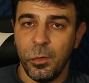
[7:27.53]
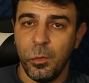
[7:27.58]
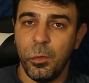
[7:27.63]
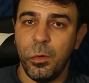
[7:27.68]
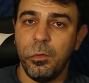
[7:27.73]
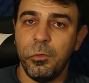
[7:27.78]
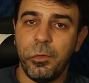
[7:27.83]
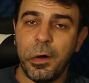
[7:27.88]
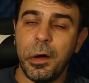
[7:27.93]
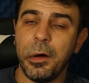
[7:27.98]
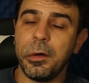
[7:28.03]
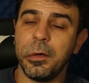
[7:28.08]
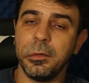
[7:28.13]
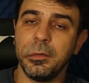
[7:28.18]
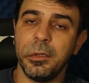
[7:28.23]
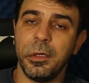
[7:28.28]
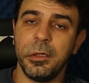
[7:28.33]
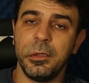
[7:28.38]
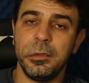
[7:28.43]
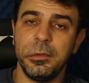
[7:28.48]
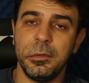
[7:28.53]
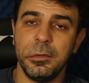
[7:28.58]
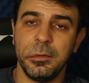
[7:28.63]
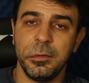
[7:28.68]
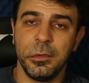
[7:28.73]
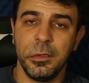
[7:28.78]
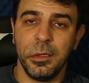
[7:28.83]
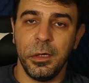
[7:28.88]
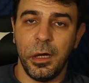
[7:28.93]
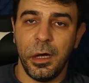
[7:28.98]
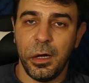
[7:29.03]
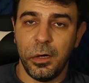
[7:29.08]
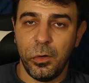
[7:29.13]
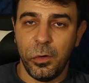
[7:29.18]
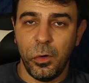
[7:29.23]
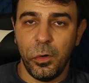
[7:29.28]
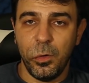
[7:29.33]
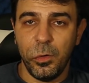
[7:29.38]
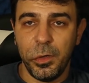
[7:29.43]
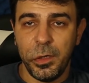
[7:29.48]
Well, Falcon 9 are
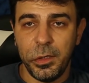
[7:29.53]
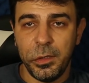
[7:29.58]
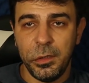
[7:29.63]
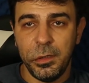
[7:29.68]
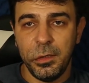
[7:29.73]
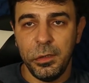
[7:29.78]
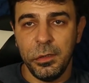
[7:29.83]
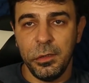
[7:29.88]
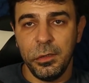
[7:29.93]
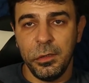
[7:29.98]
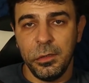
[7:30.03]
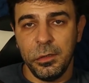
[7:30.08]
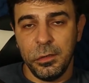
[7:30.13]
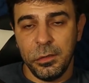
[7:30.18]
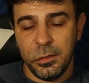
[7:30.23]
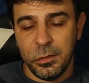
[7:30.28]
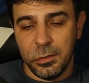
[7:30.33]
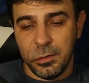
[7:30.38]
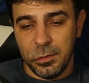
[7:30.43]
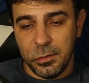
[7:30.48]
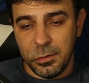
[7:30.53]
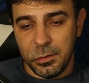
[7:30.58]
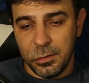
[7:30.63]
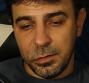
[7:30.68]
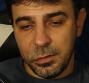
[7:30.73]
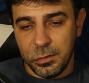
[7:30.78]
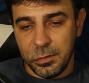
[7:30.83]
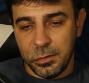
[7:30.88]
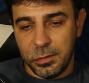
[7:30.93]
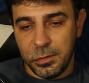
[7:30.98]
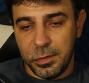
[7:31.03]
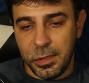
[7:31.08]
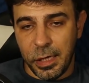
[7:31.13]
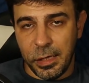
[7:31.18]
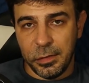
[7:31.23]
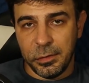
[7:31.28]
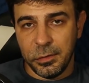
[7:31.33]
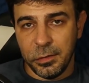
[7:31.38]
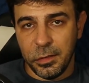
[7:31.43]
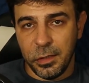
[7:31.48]
already
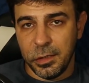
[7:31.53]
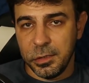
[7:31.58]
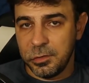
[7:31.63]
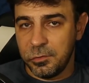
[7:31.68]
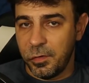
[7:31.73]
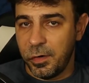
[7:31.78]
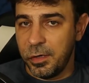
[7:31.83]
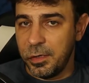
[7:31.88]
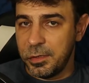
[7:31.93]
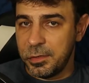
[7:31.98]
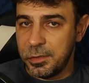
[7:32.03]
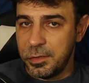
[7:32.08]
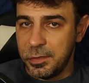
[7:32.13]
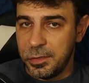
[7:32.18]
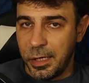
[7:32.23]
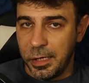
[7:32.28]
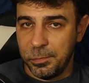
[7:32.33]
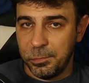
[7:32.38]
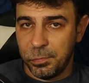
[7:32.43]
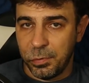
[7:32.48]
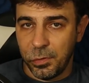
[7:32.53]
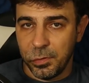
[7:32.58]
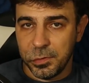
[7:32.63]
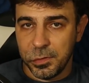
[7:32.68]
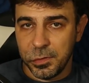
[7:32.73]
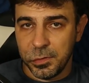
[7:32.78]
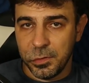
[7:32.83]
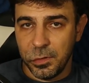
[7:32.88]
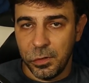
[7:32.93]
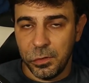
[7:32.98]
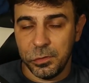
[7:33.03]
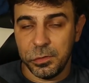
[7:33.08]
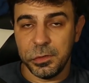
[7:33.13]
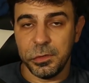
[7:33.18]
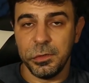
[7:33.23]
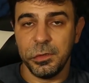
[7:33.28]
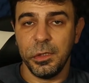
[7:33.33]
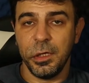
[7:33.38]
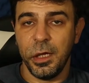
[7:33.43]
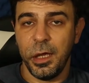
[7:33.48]
done as far as design process
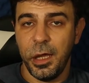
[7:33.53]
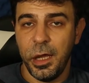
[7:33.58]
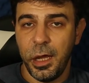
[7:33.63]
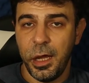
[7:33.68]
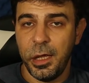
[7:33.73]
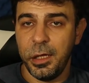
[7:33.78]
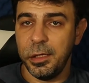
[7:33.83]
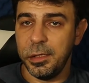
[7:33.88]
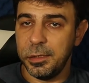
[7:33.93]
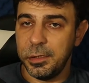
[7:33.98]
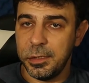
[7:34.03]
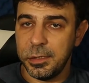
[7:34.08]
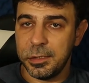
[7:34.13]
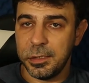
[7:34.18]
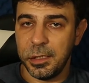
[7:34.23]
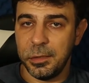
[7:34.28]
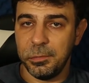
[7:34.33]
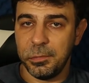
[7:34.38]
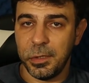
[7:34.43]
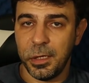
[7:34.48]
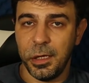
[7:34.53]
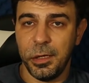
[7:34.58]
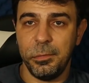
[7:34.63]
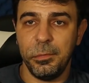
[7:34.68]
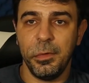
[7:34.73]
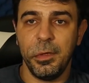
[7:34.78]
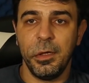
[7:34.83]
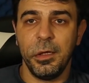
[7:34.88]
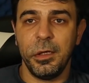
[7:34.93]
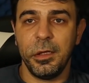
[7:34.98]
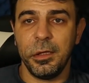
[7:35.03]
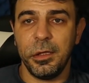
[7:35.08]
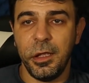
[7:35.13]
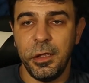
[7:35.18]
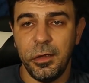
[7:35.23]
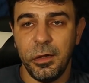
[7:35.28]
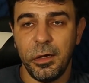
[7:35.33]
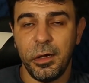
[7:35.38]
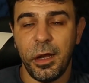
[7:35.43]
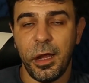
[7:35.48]
goes, and at the same time,
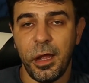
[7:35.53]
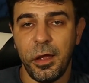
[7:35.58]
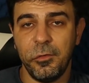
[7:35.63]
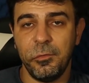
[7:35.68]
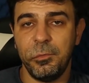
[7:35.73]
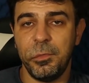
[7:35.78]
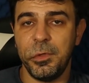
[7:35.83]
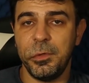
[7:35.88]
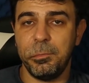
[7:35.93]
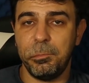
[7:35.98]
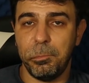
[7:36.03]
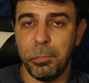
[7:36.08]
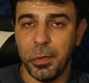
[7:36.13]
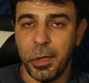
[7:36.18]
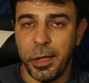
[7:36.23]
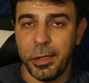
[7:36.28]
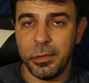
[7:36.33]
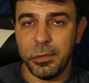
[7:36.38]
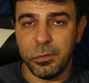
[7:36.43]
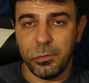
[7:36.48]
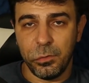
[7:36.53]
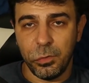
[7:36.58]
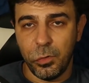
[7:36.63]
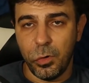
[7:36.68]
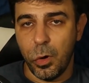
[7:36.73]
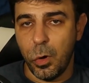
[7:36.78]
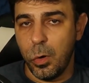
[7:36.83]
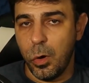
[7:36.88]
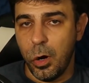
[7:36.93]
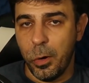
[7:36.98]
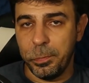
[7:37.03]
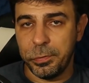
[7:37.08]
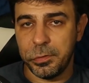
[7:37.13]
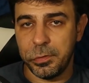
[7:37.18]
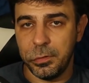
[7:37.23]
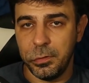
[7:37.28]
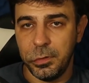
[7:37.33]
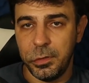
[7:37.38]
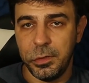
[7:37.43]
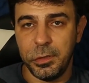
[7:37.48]
they have been planned to go
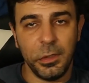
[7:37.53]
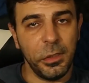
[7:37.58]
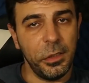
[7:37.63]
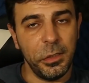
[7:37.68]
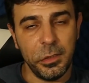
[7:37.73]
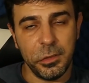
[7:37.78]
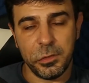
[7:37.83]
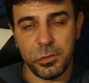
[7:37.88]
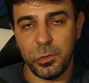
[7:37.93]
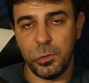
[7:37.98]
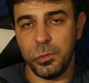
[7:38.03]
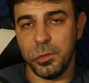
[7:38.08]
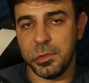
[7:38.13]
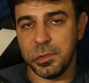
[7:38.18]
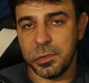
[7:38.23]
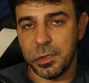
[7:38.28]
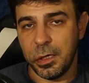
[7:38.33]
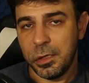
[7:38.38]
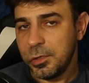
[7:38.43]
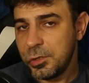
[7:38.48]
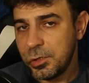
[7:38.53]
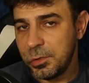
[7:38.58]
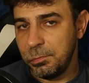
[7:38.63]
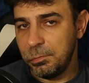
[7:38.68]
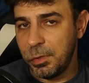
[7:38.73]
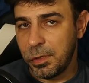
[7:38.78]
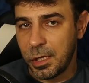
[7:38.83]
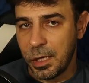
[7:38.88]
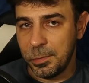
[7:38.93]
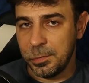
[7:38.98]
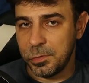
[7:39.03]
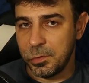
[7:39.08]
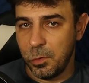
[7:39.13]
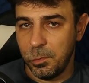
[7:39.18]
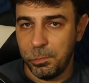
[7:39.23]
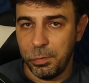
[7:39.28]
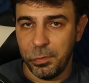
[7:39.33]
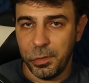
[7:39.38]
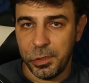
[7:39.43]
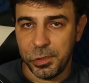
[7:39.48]
obsolete as soon as Starship becomes
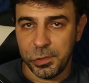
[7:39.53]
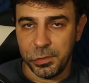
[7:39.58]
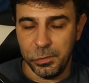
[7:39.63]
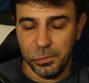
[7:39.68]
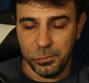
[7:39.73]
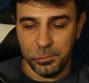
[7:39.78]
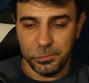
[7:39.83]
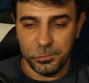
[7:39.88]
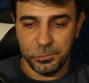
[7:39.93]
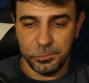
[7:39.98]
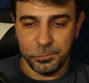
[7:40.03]
operational.